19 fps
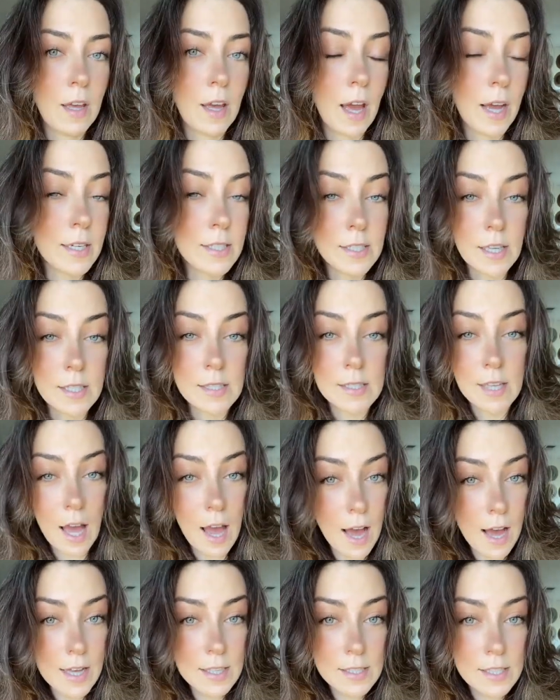Excess
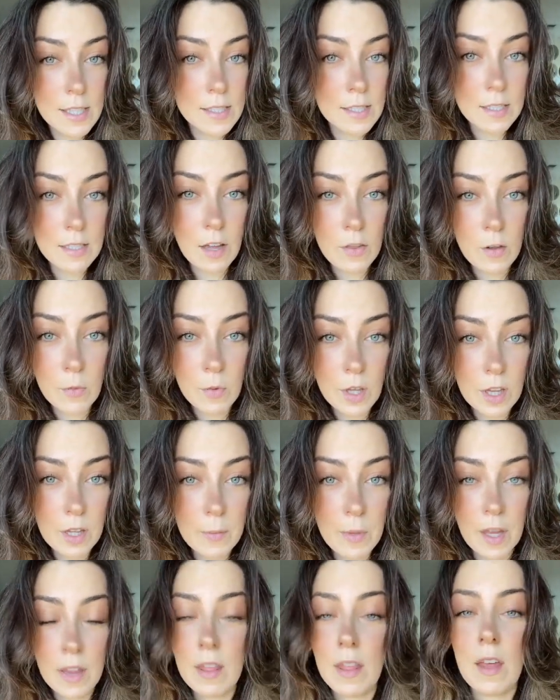gas is another really
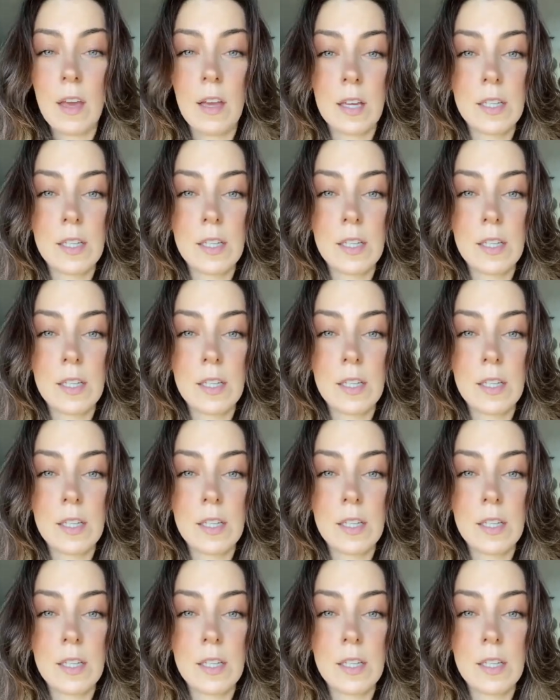big thing,